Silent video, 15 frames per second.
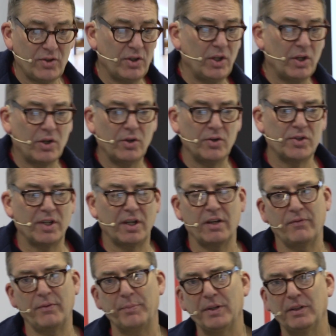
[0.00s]
the acoustic of
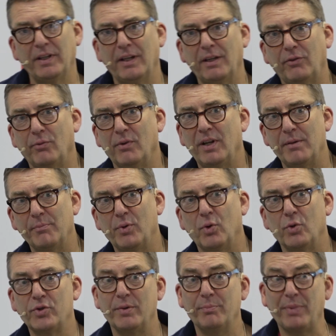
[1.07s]
a building is really
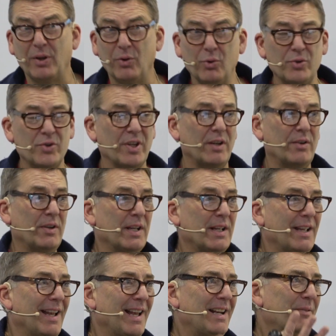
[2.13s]
important, but also
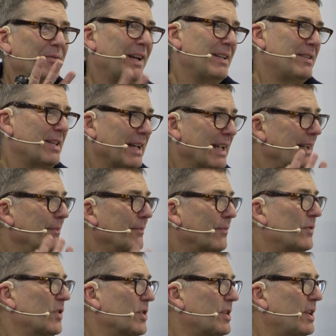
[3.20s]
elevating it,
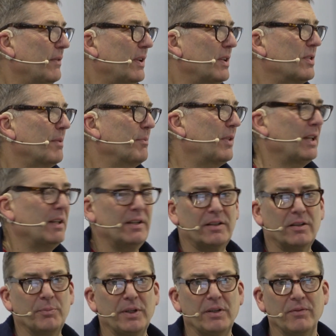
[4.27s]
just giving something a little
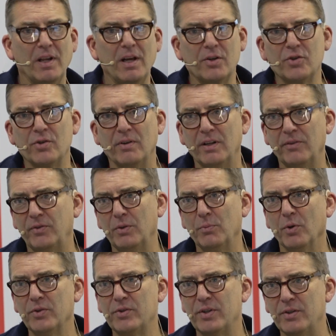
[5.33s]
bit of luxury if you
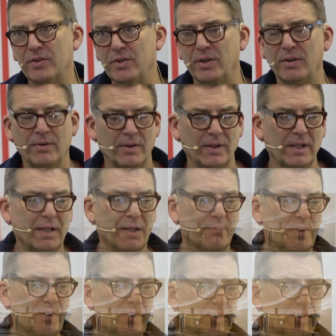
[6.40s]
wanted to. This is